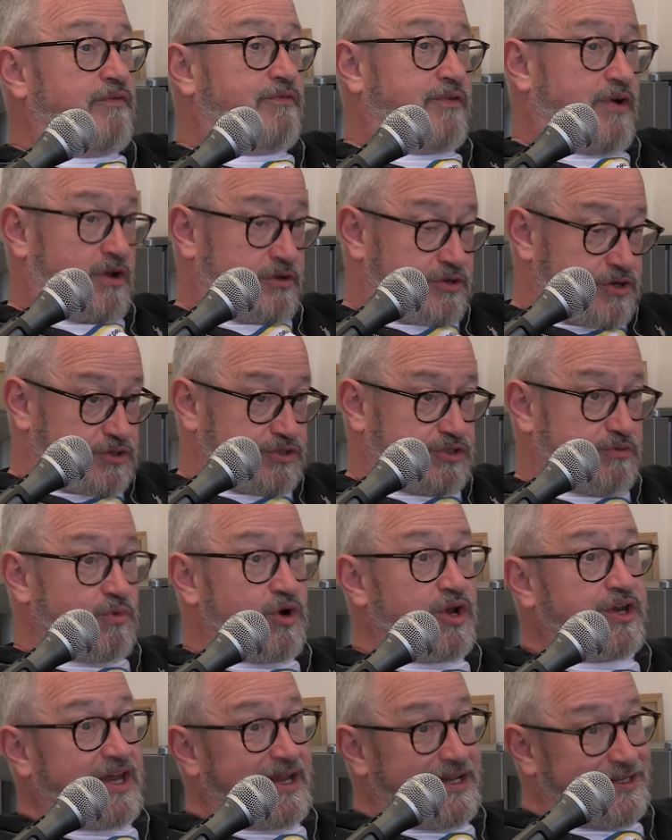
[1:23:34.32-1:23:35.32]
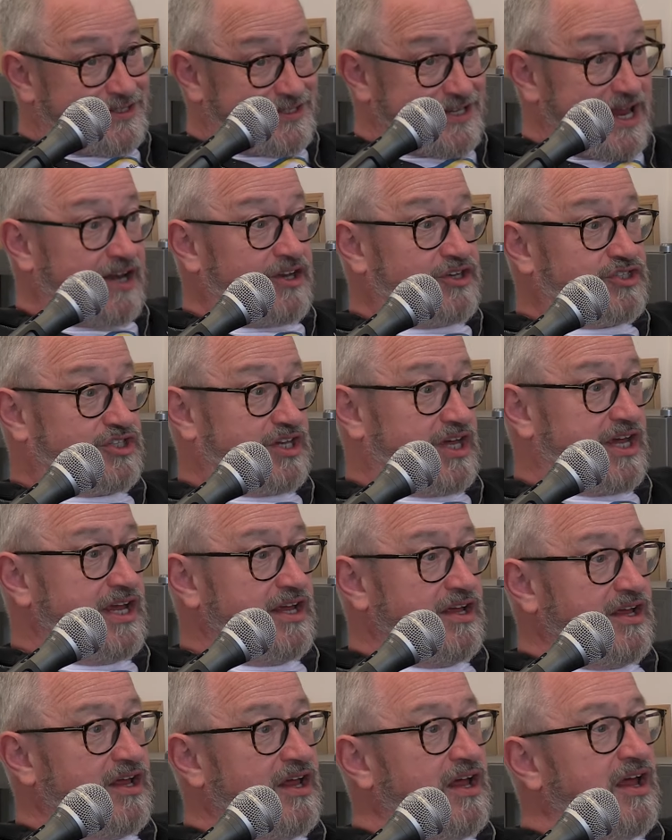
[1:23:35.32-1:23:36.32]
of i'll use the word
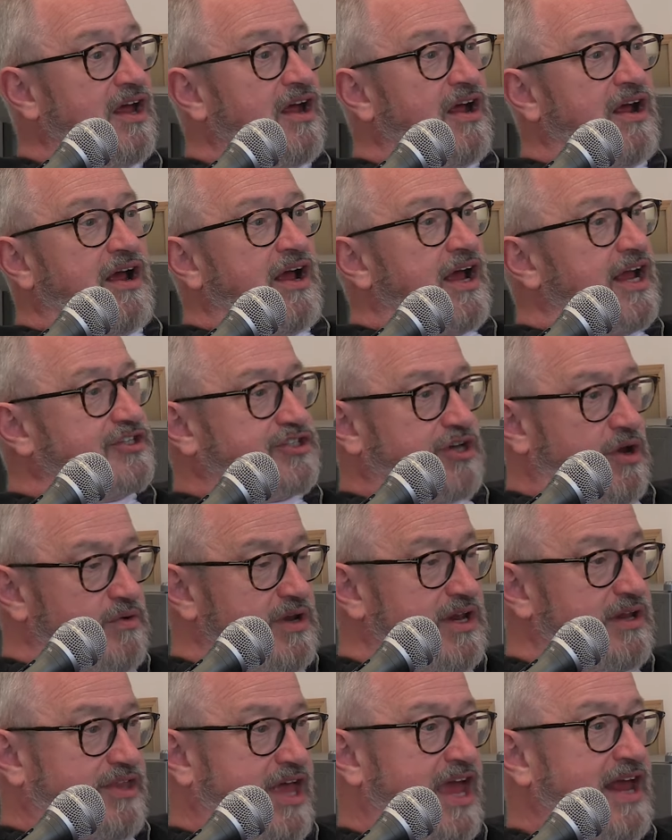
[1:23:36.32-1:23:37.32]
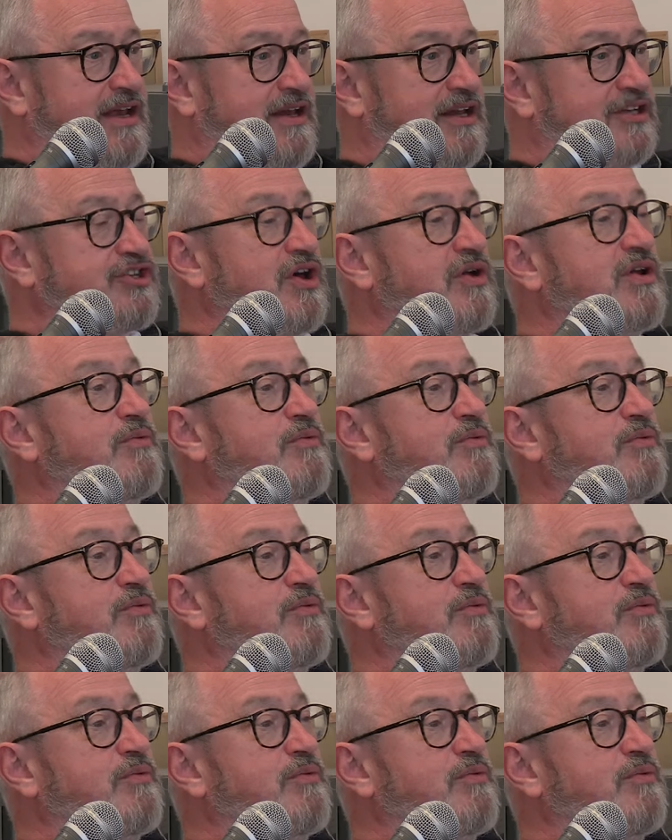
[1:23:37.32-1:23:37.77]
insanity it's only then it's